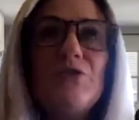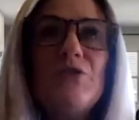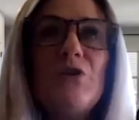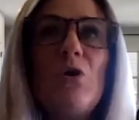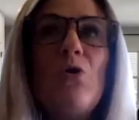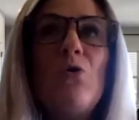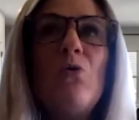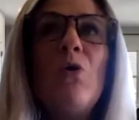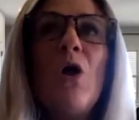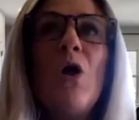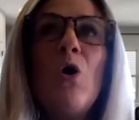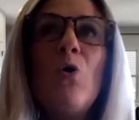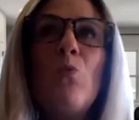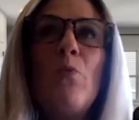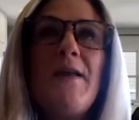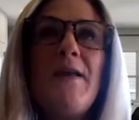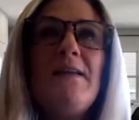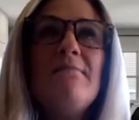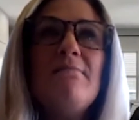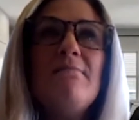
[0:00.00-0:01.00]
So
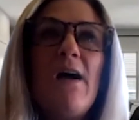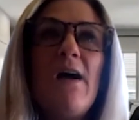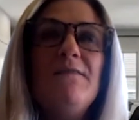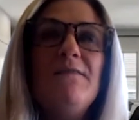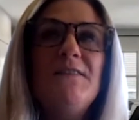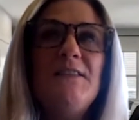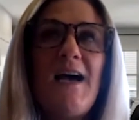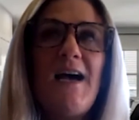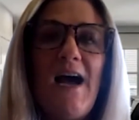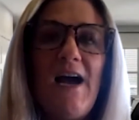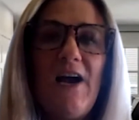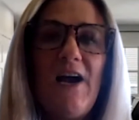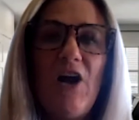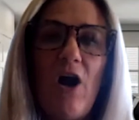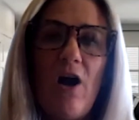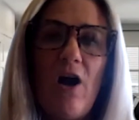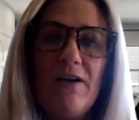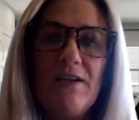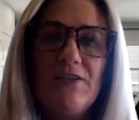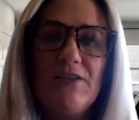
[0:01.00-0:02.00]
we love to hire
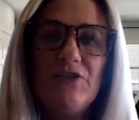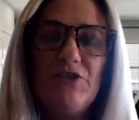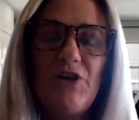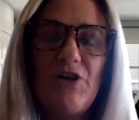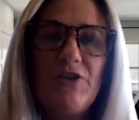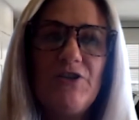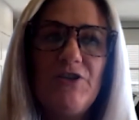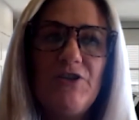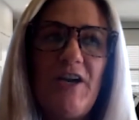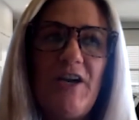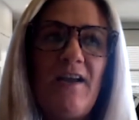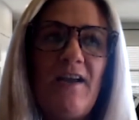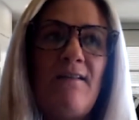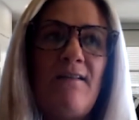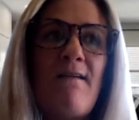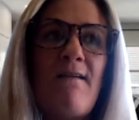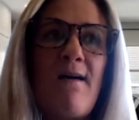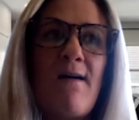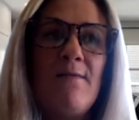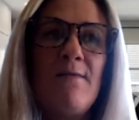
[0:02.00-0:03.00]
our
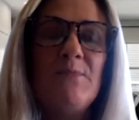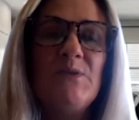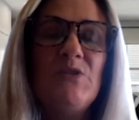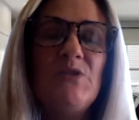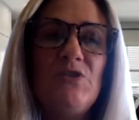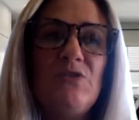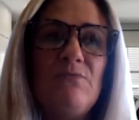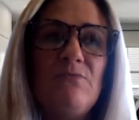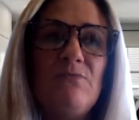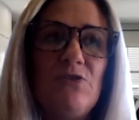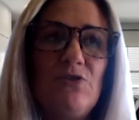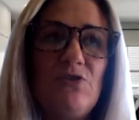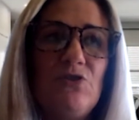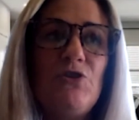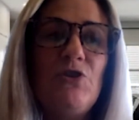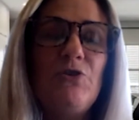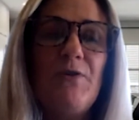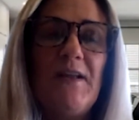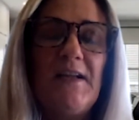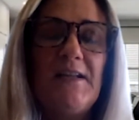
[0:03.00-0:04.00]
construction
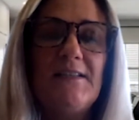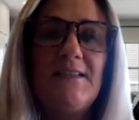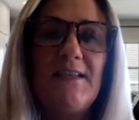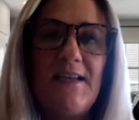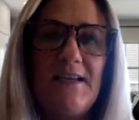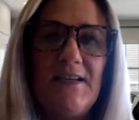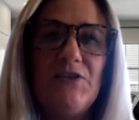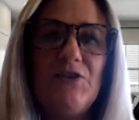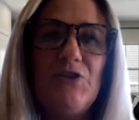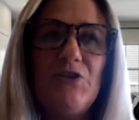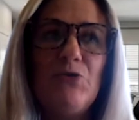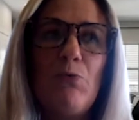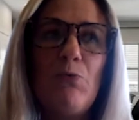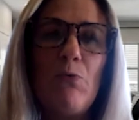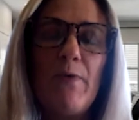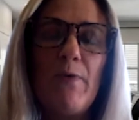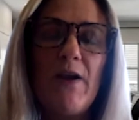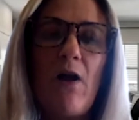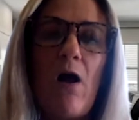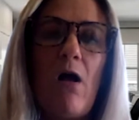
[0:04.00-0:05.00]
students into
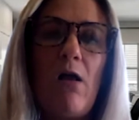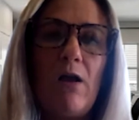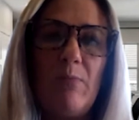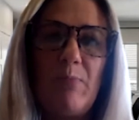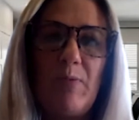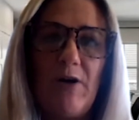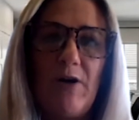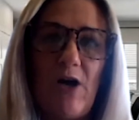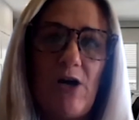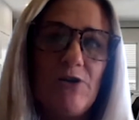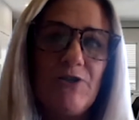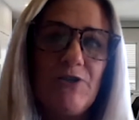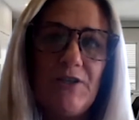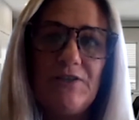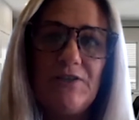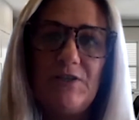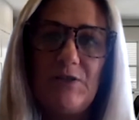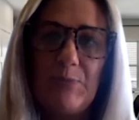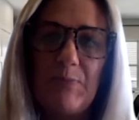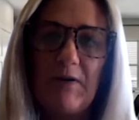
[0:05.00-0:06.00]
what we call a
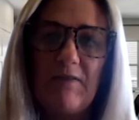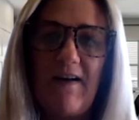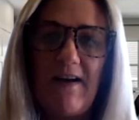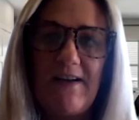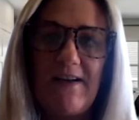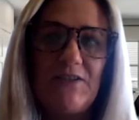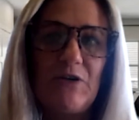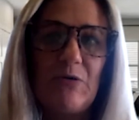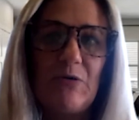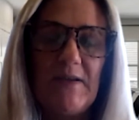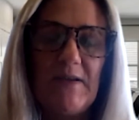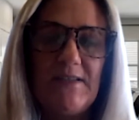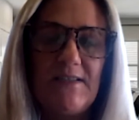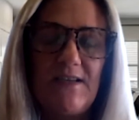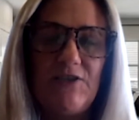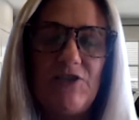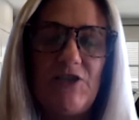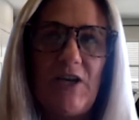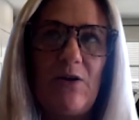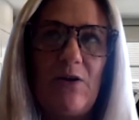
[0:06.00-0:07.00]
production supervisor
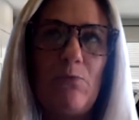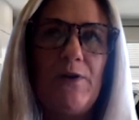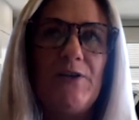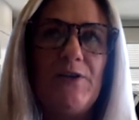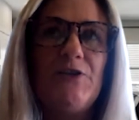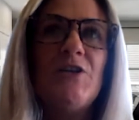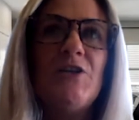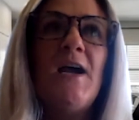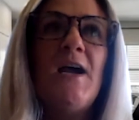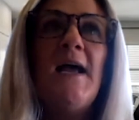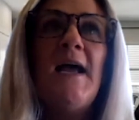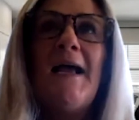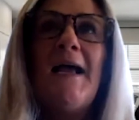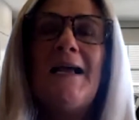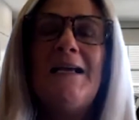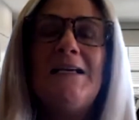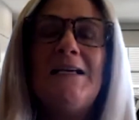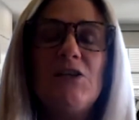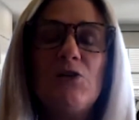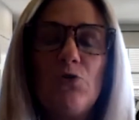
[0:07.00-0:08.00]
position, which
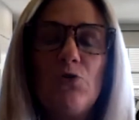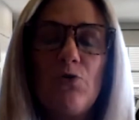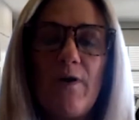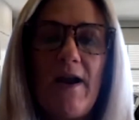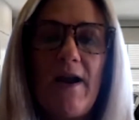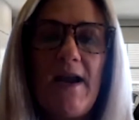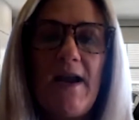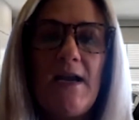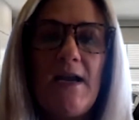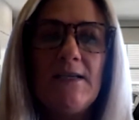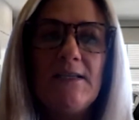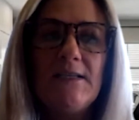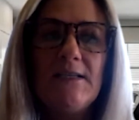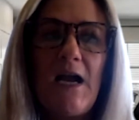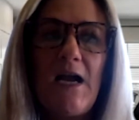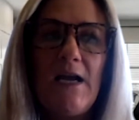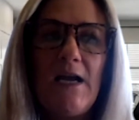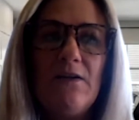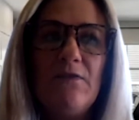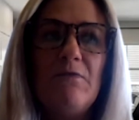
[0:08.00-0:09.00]
is a great
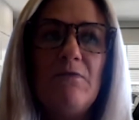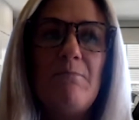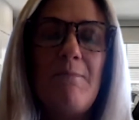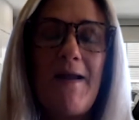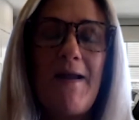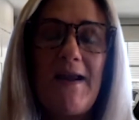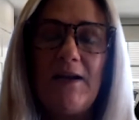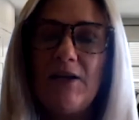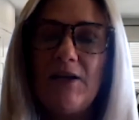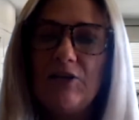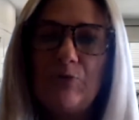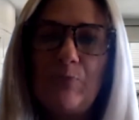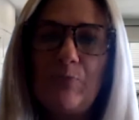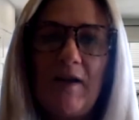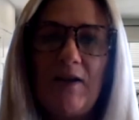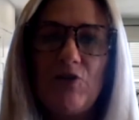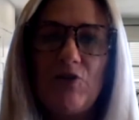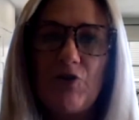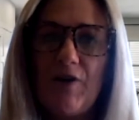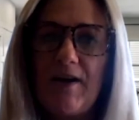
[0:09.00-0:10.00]
kind of
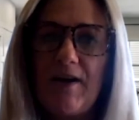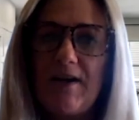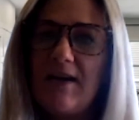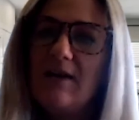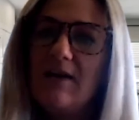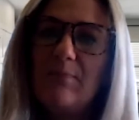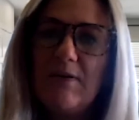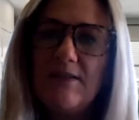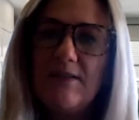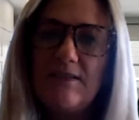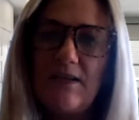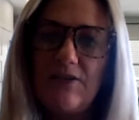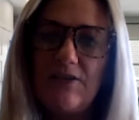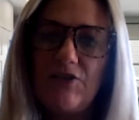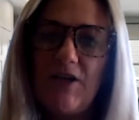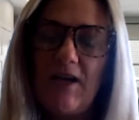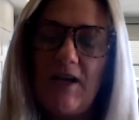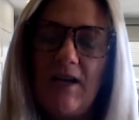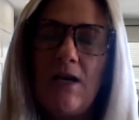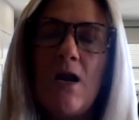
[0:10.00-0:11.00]
management trainee
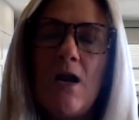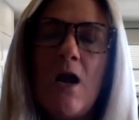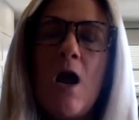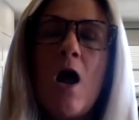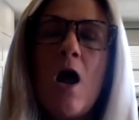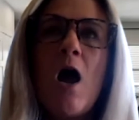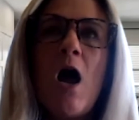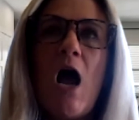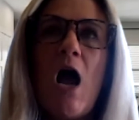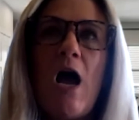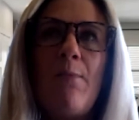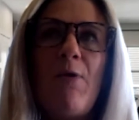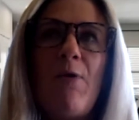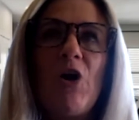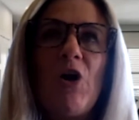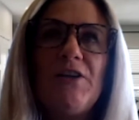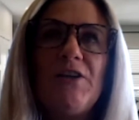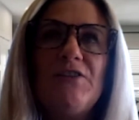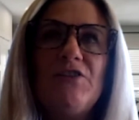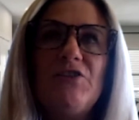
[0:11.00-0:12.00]
position.
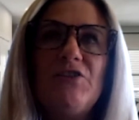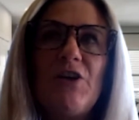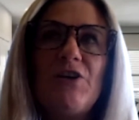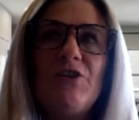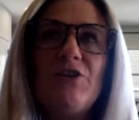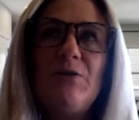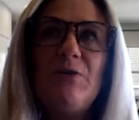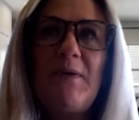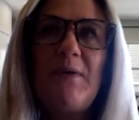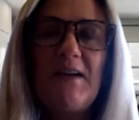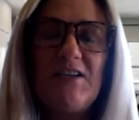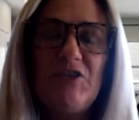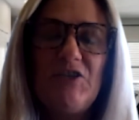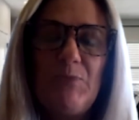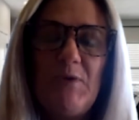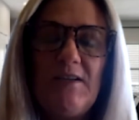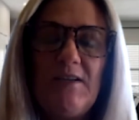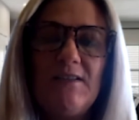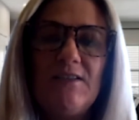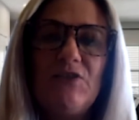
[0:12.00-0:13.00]
Our construction
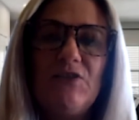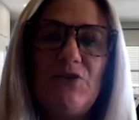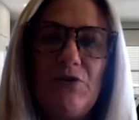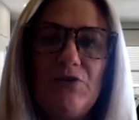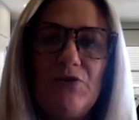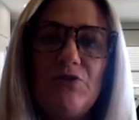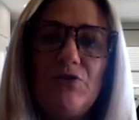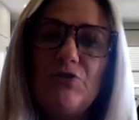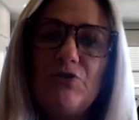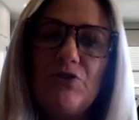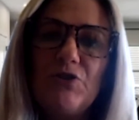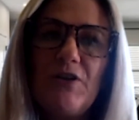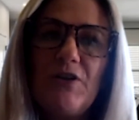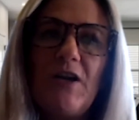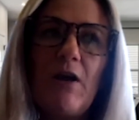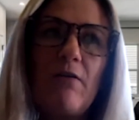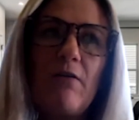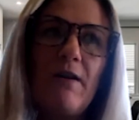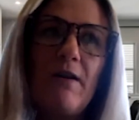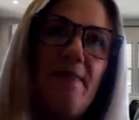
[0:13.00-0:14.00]
management students usually
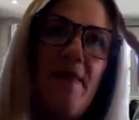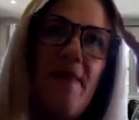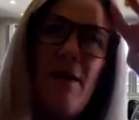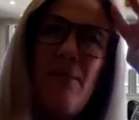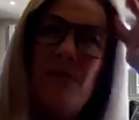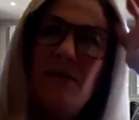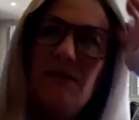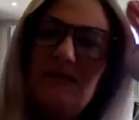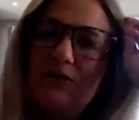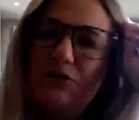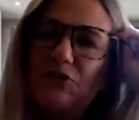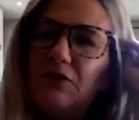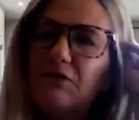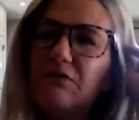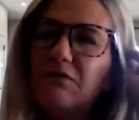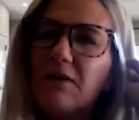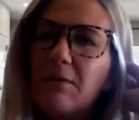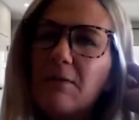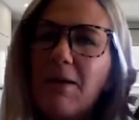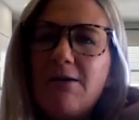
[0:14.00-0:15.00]
are in that
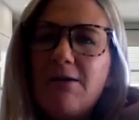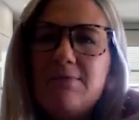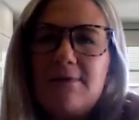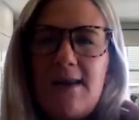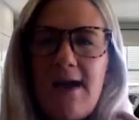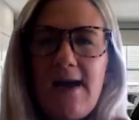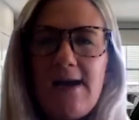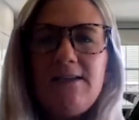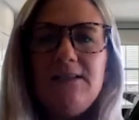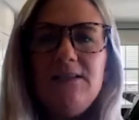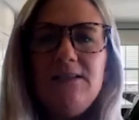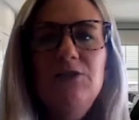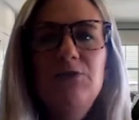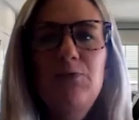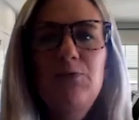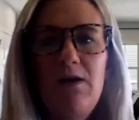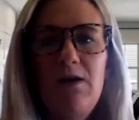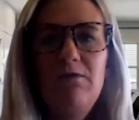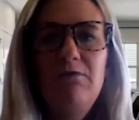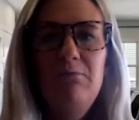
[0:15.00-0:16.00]
position for about 9 to
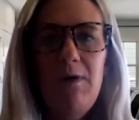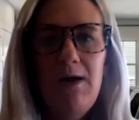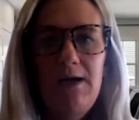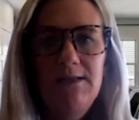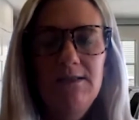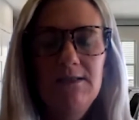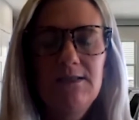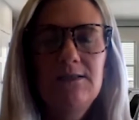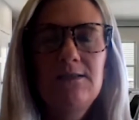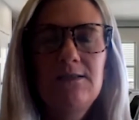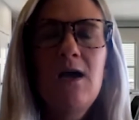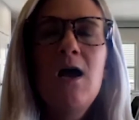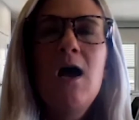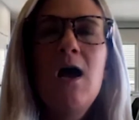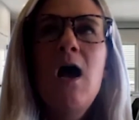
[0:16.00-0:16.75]
12 months.